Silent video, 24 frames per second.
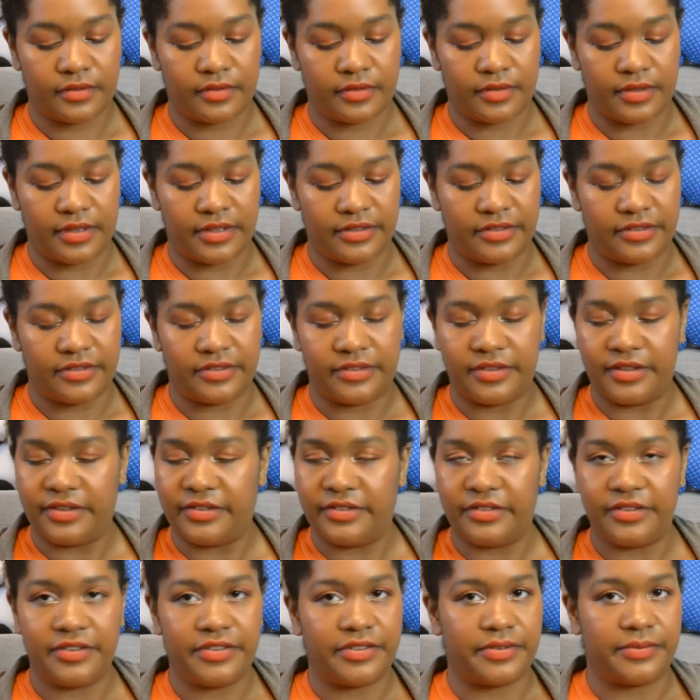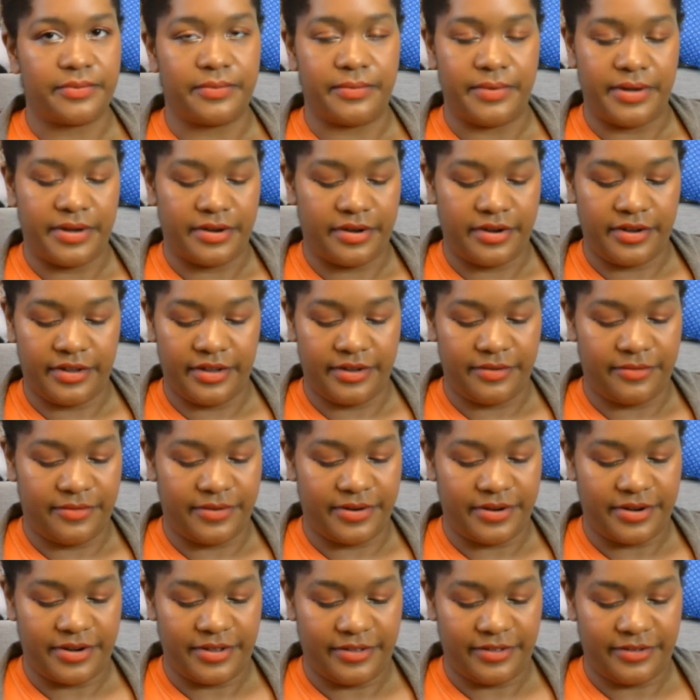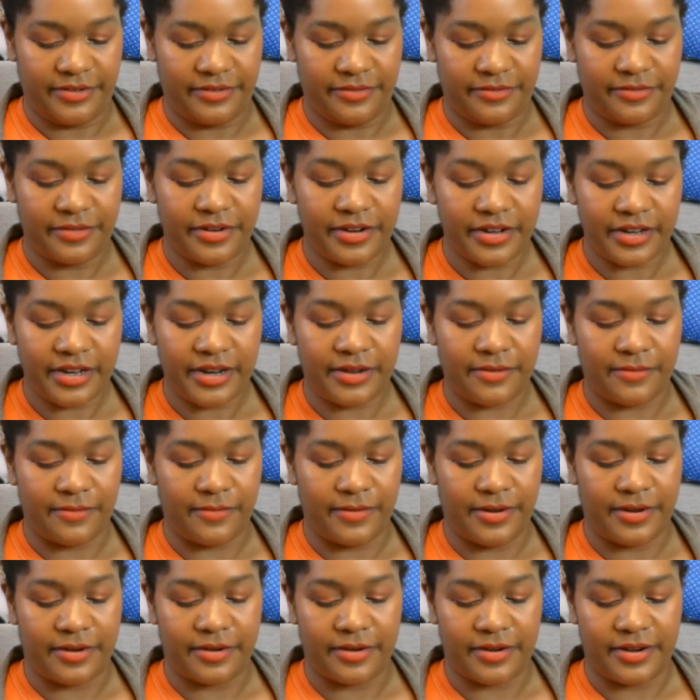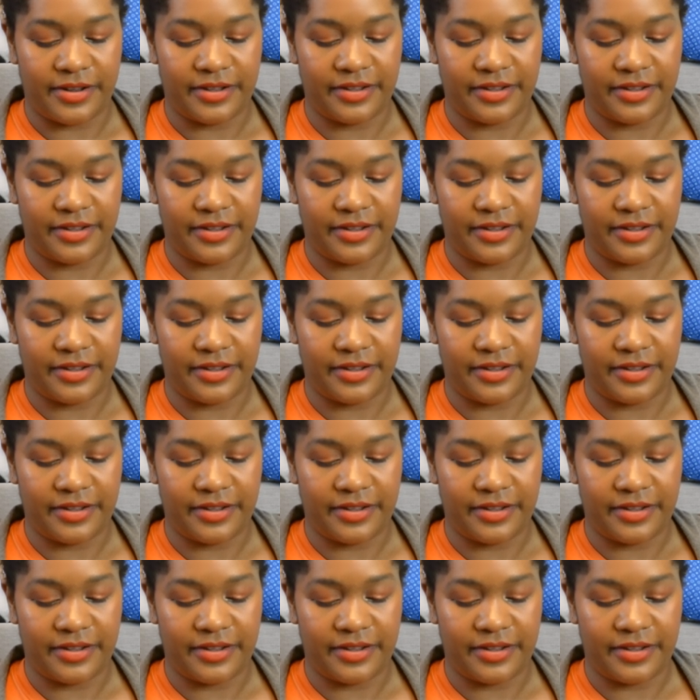It's, it's just really weird, really weird.